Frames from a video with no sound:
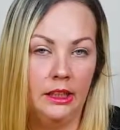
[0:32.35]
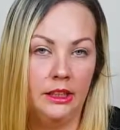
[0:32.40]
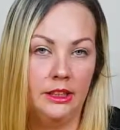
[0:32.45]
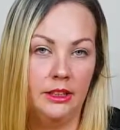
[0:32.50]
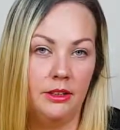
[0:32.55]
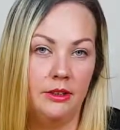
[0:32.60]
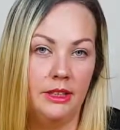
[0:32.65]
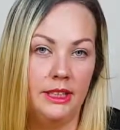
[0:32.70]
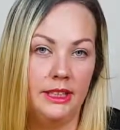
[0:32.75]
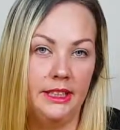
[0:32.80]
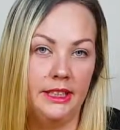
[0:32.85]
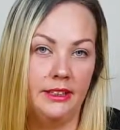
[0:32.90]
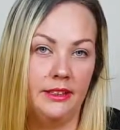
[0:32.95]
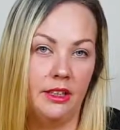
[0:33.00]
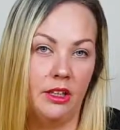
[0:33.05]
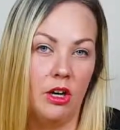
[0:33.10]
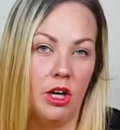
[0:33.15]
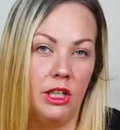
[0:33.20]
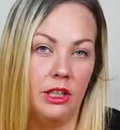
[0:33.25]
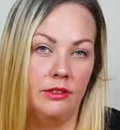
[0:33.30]
So this is
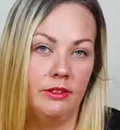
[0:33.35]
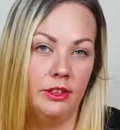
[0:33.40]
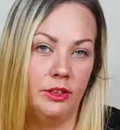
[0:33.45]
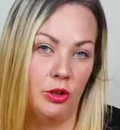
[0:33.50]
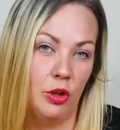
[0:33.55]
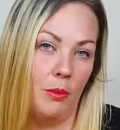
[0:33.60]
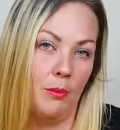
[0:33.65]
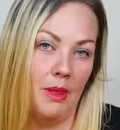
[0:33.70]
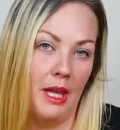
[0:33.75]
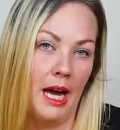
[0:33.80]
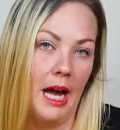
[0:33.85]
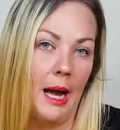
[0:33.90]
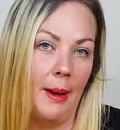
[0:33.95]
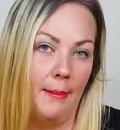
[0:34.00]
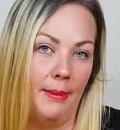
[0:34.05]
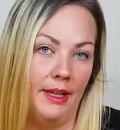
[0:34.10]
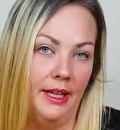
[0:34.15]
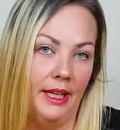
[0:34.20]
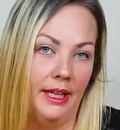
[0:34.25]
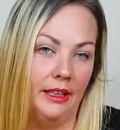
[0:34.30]
to kind of stop that
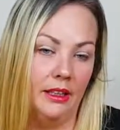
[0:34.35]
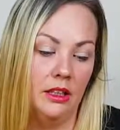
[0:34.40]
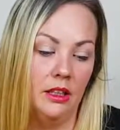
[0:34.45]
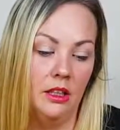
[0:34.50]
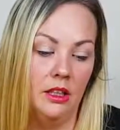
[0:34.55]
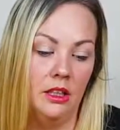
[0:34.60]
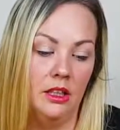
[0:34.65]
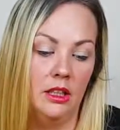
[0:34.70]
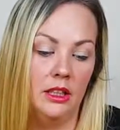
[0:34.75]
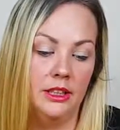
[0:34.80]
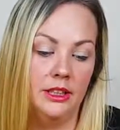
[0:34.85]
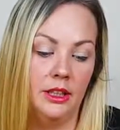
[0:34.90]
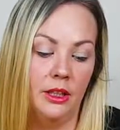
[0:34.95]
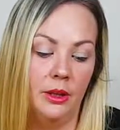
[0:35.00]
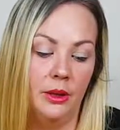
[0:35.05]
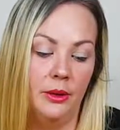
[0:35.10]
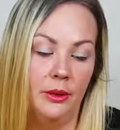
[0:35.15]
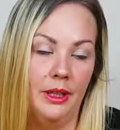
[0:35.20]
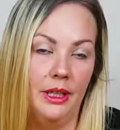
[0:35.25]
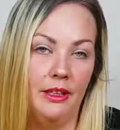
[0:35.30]
happening.
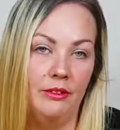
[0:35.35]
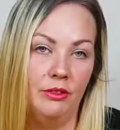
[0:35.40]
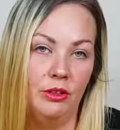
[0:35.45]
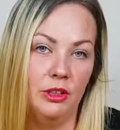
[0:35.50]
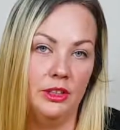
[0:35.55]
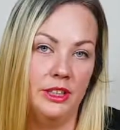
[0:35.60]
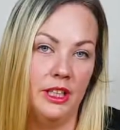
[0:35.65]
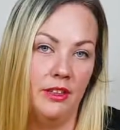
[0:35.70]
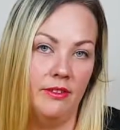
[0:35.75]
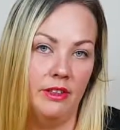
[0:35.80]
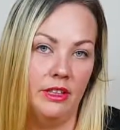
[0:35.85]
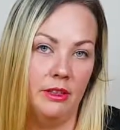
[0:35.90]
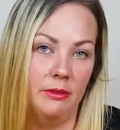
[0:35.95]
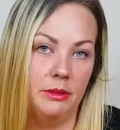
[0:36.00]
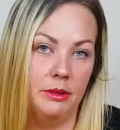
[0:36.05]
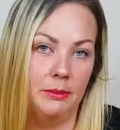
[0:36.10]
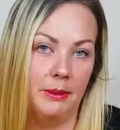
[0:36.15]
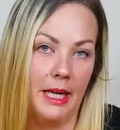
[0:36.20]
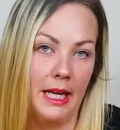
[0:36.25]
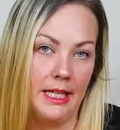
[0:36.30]
So if you're serving them
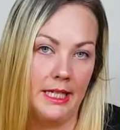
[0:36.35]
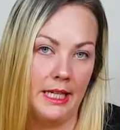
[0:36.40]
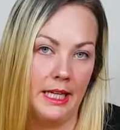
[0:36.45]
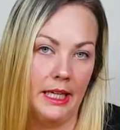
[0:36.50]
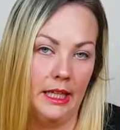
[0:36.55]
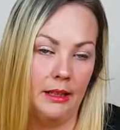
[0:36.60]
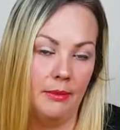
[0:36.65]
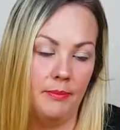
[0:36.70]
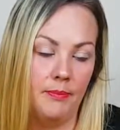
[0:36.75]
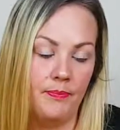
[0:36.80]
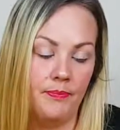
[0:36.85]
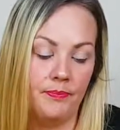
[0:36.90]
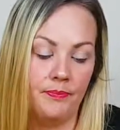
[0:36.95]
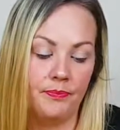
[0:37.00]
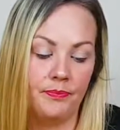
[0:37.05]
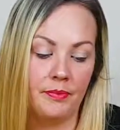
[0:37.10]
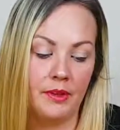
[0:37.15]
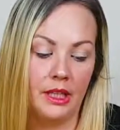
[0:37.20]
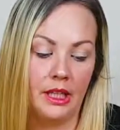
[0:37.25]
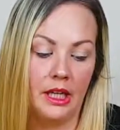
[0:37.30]
spaghetti
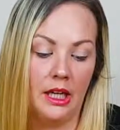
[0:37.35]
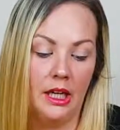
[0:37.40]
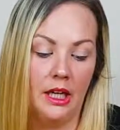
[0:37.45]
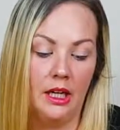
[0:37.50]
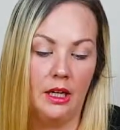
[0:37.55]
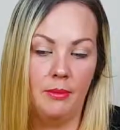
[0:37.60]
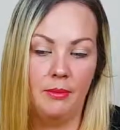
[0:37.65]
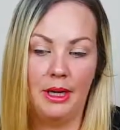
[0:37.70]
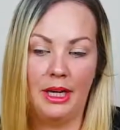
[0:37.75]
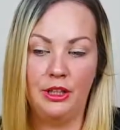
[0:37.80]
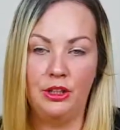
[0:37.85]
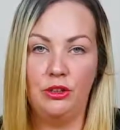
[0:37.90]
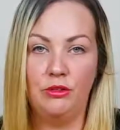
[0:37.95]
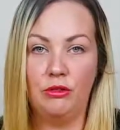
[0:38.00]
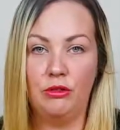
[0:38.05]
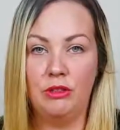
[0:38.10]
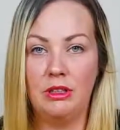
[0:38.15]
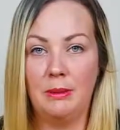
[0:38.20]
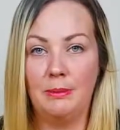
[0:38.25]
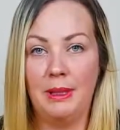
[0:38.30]
and you've
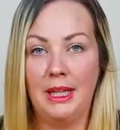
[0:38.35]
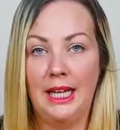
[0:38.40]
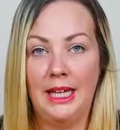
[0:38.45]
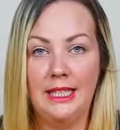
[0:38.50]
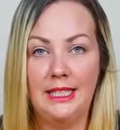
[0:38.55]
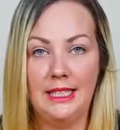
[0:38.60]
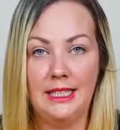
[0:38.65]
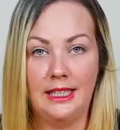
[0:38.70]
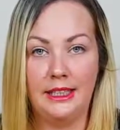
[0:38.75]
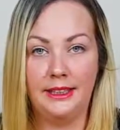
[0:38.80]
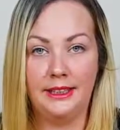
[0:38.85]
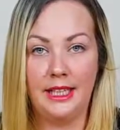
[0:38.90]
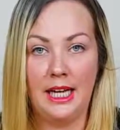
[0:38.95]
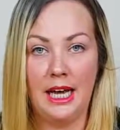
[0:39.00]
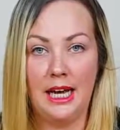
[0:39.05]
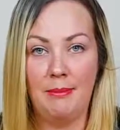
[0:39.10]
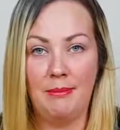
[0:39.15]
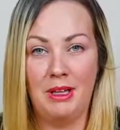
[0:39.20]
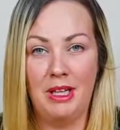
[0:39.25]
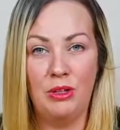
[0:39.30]
already played this
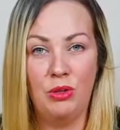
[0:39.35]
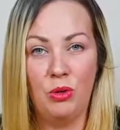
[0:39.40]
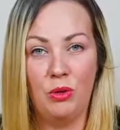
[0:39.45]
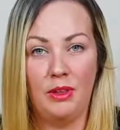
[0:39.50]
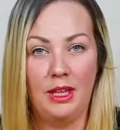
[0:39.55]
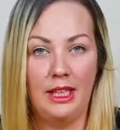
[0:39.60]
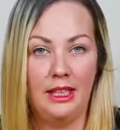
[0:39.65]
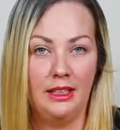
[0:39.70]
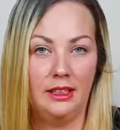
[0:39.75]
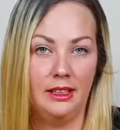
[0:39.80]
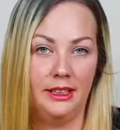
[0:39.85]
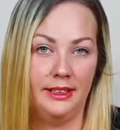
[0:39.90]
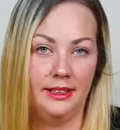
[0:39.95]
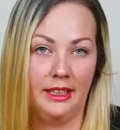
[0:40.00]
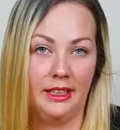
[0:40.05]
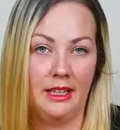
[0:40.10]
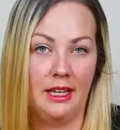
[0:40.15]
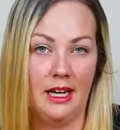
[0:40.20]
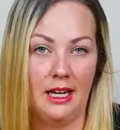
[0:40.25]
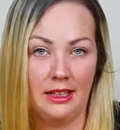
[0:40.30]
game, they're not then going to
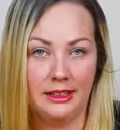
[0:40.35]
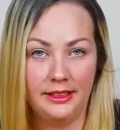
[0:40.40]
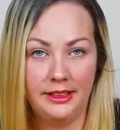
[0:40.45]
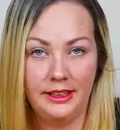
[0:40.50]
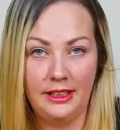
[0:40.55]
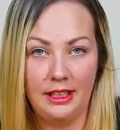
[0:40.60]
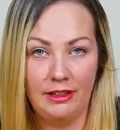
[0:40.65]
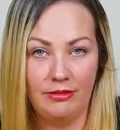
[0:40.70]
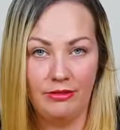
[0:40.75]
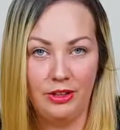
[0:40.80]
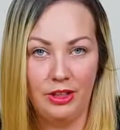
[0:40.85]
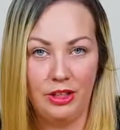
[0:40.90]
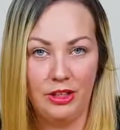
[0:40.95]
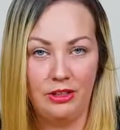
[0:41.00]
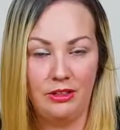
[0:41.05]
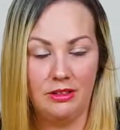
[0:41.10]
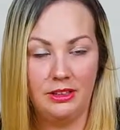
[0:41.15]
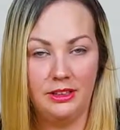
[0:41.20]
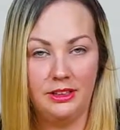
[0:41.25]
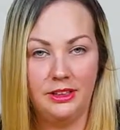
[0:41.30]
stick their hands in their
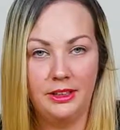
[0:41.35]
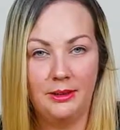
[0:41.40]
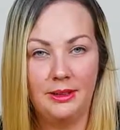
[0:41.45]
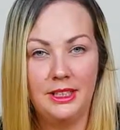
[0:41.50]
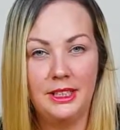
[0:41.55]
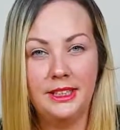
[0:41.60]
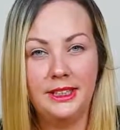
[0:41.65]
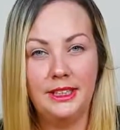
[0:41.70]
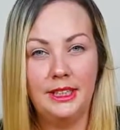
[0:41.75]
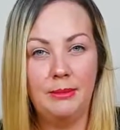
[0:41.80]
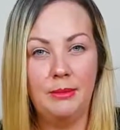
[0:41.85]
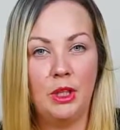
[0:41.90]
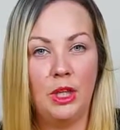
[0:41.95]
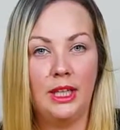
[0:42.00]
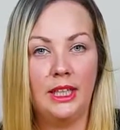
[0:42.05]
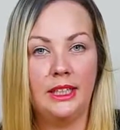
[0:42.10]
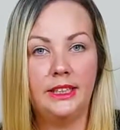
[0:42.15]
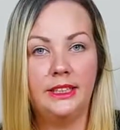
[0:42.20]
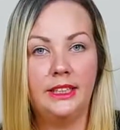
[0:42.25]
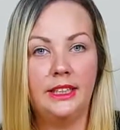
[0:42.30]
food. So it does seem
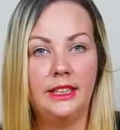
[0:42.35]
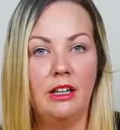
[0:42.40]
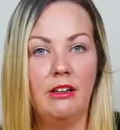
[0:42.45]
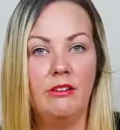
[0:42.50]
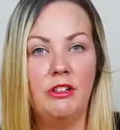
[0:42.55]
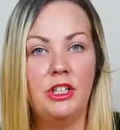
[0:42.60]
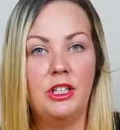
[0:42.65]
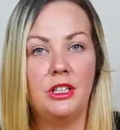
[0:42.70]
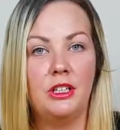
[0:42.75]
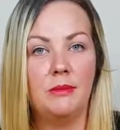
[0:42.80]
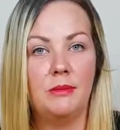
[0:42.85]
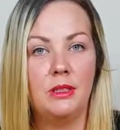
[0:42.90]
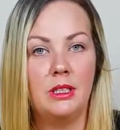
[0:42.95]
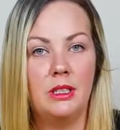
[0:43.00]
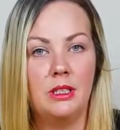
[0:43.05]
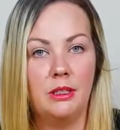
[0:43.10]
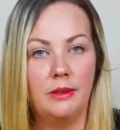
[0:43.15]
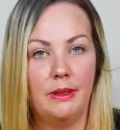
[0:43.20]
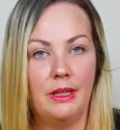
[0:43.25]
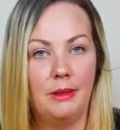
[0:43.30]
like it's encouraging them
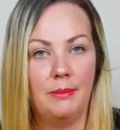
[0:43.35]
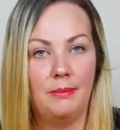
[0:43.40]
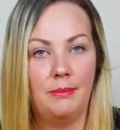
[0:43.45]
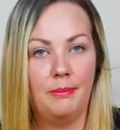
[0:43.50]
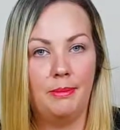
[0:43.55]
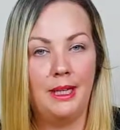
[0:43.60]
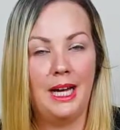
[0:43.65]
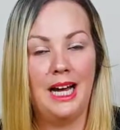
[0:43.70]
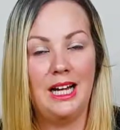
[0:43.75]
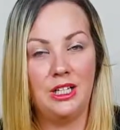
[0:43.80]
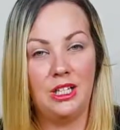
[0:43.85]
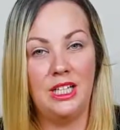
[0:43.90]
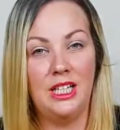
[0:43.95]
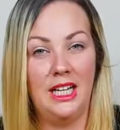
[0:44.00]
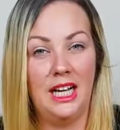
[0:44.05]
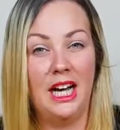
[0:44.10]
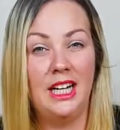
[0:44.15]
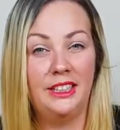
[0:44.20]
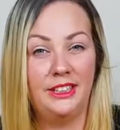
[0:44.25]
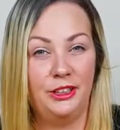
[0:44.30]
to do it, but
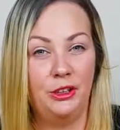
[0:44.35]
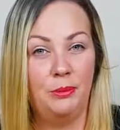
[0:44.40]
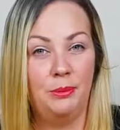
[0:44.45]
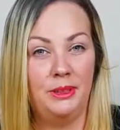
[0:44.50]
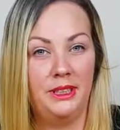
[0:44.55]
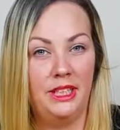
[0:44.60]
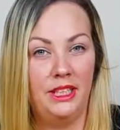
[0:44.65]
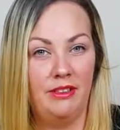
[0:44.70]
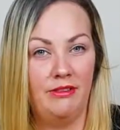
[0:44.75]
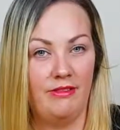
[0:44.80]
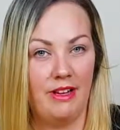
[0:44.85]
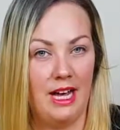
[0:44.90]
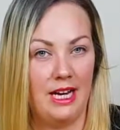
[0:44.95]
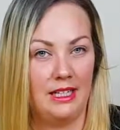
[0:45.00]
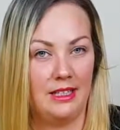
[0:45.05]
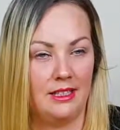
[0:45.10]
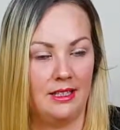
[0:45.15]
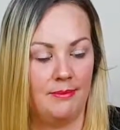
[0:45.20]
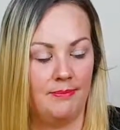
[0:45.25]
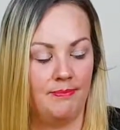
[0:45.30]
actually it has the opposite
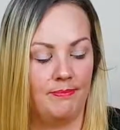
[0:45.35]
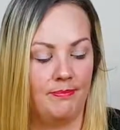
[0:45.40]
effect.